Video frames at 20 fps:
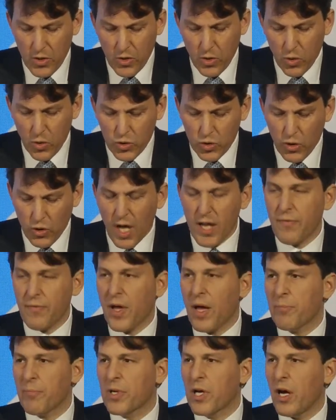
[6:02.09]
or drive
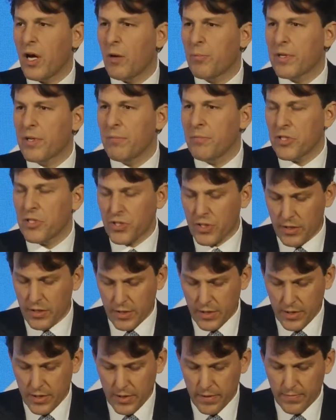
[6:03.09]
up carbon
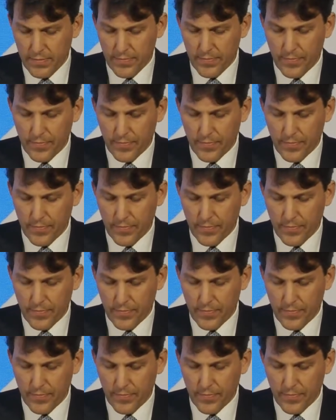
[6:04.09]
emissions.